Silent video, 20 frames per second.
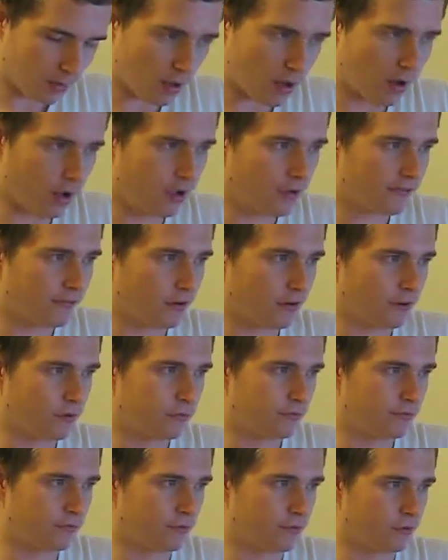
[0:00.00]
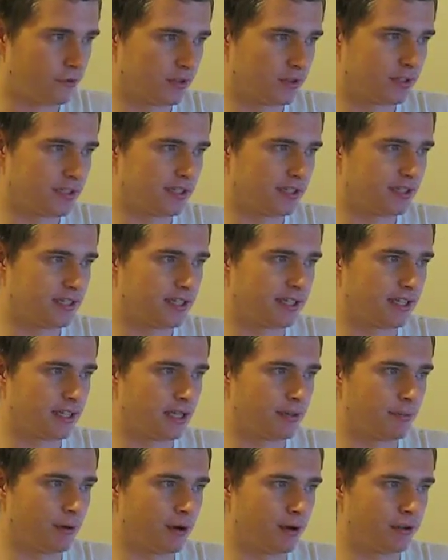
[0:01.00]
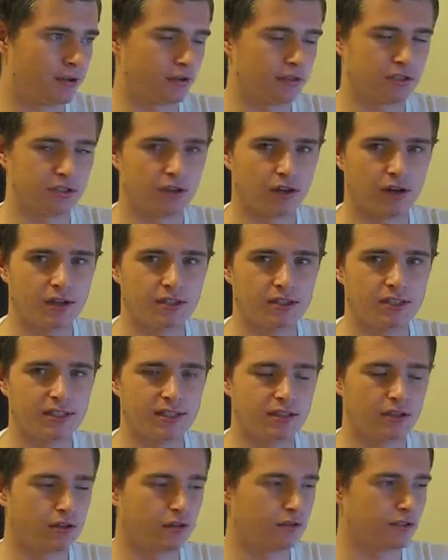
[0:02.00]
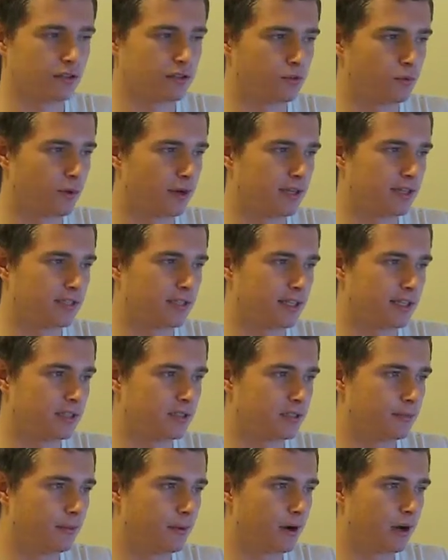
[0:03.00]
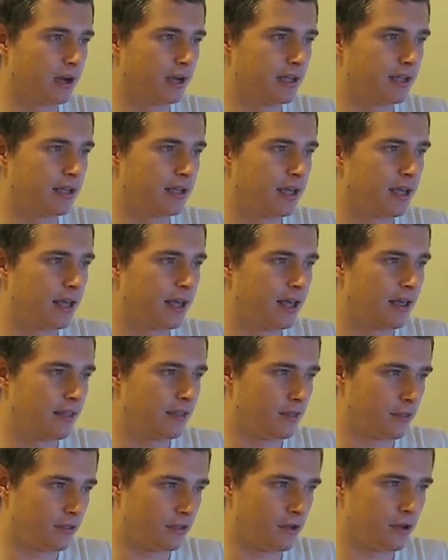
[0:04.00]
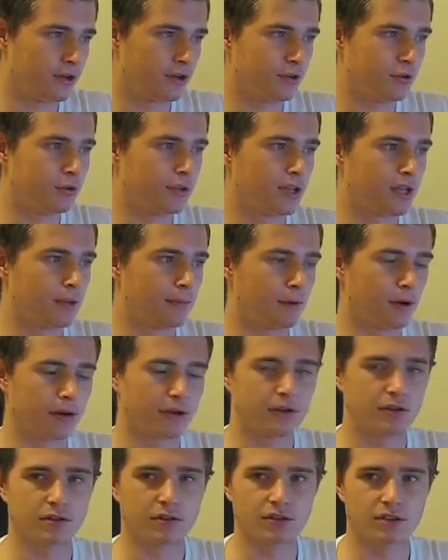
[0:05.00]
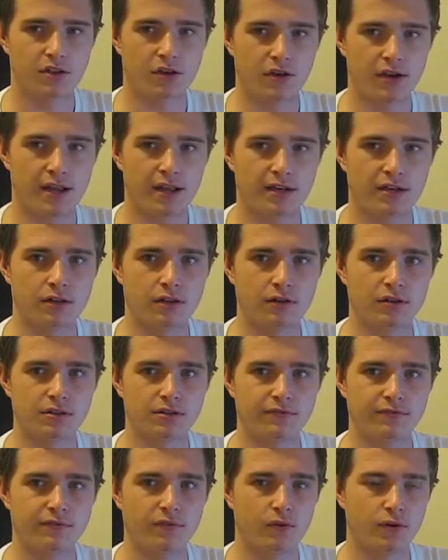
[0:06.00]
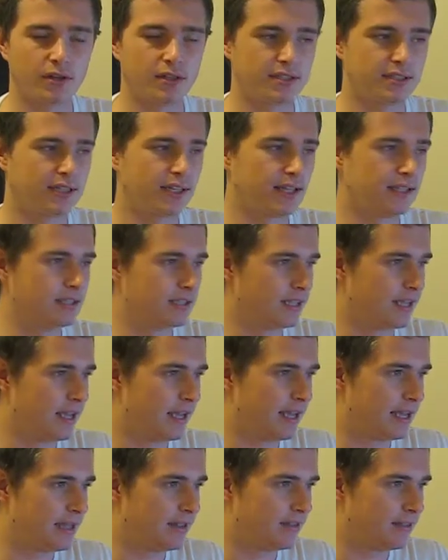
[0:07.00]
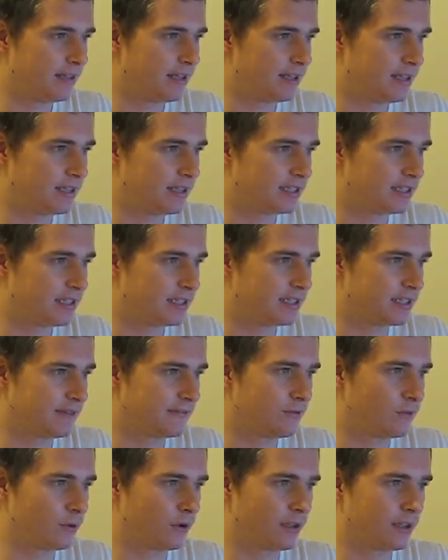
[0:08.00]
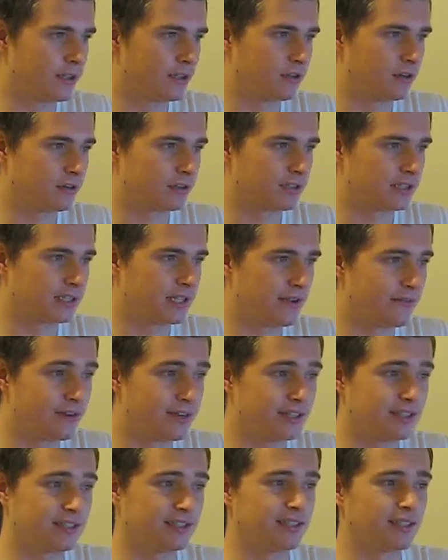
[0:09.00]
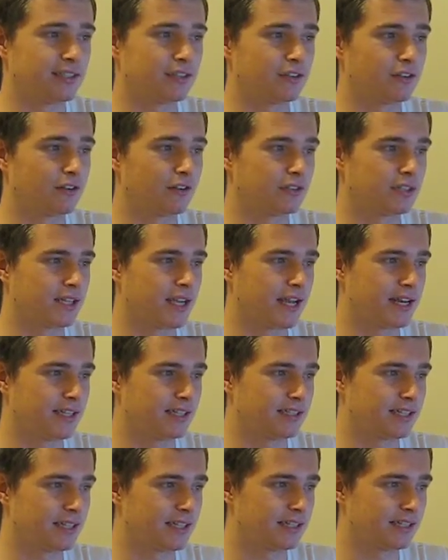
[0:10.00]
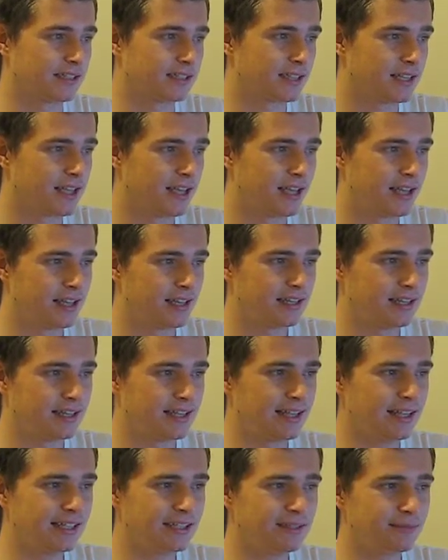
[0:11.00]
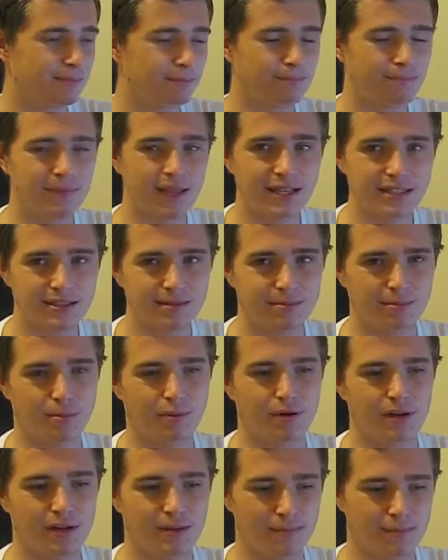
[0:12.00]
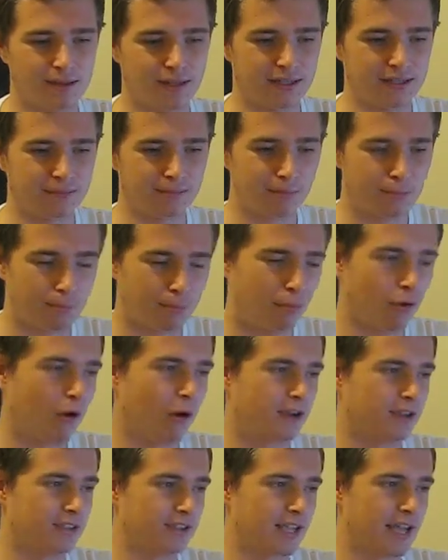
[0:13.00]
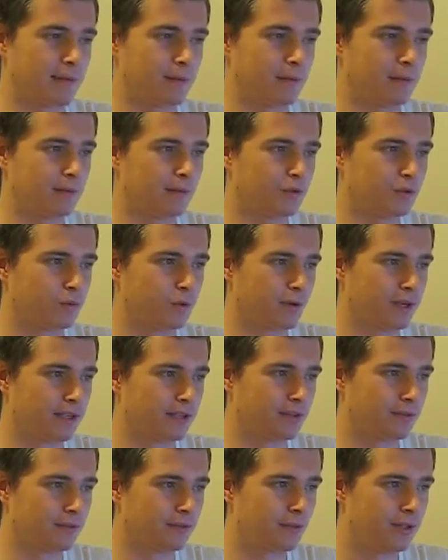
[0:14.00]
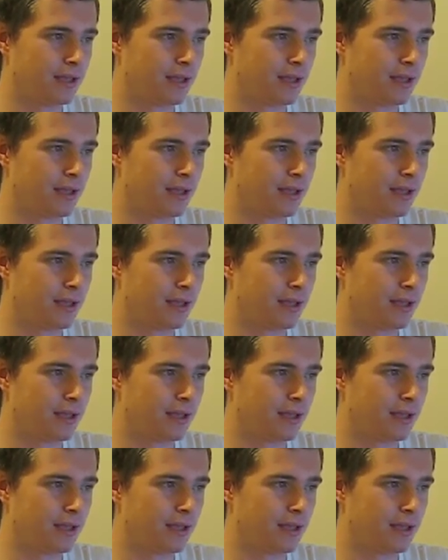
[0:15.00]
iPhone, for the 16GB costs $19.20 to buy. The 32GB costs $38.40, and the 64GB costs $76.80. That's a pretty big price gap in between them.